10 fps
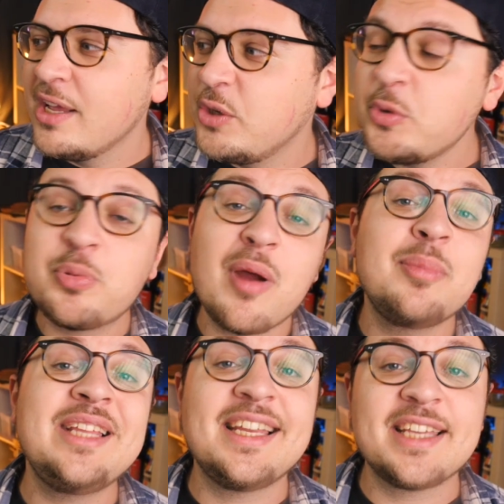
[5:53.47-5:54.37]
you would
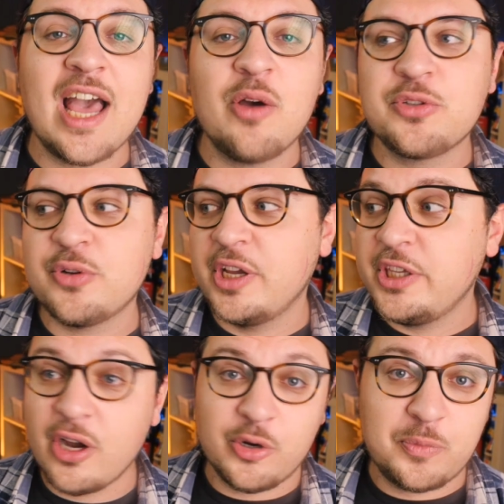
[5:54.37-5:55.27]
probably encounter a
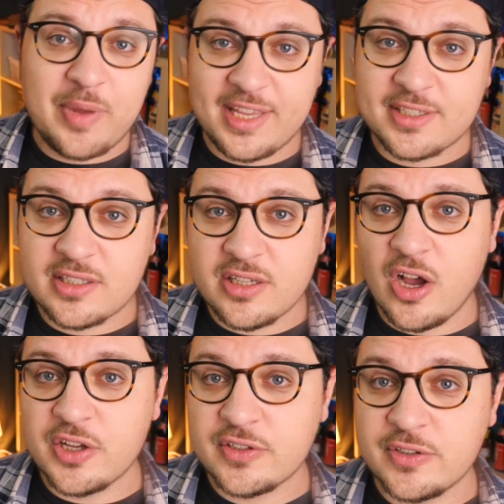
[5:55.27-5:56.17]
yogurt-based
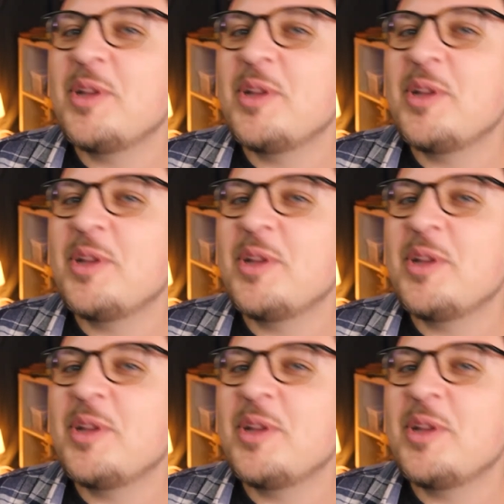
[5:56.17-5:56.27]
sauce.